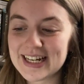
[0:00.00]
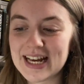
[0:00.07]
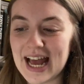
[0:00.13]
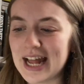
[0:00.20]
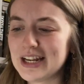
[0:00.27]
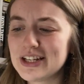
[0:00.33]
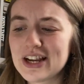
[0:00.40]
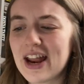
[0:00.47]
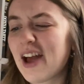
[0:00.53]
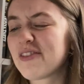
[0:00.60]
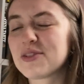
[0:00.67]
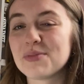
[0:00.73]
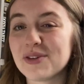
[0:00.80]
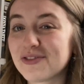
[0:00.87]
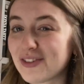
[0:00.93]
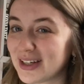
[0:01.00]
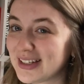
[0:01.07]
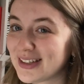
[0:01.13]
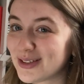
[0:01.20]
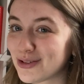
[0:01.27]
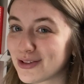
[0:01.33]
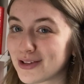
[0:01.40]
And you don't have to put
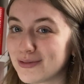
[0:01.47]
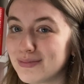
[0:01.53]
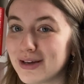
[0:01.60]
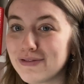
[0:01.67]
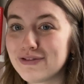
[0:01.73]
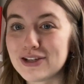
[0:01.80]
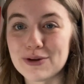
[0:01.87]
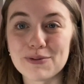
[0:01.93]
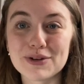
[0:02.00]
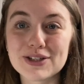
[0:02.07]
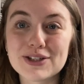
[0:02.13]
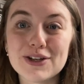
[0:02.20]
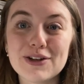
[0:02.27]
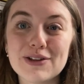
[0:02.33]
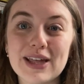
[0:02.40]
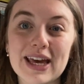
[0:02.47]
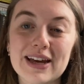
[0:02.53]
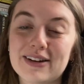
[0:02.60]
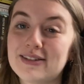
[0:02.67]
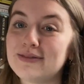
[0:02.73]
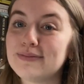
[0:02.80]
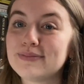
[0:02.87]
faces on them if you don't want to, they
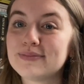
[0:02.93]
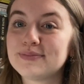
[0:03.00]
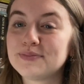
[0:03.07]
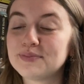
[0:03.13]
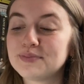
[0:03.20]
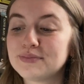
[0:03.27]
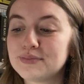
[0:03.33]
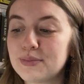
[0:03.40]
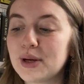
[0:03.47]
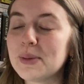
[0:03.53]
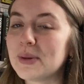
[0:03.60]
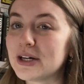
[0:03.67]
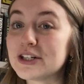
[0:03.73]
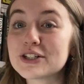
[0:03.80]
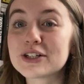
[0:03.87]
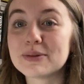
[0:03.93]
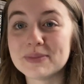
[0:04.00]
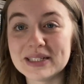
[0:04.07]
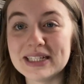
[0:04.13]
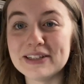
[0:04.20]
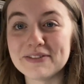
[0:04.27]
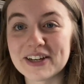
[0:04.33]
are pretty much
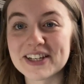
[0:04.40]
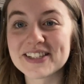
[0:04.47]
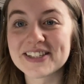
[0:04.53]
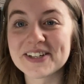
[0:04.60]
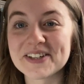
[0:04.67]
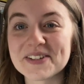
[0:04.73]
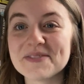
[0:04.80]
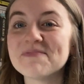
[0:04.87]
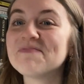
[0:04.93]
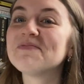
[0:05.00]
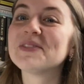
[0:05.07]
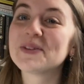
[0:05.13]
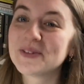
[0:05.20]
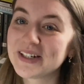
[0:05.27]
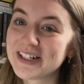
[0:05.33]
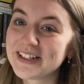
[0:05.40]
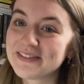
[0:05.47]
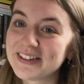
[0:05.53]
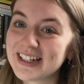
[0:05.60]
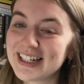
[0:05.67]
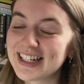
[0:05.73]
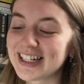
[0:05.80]
completely versatile, which is
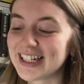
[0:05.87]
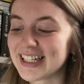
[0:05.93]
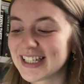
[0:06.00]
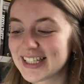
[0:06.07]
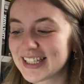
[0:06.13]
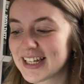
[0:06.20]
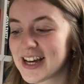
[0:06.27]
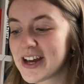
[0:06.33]
really nice.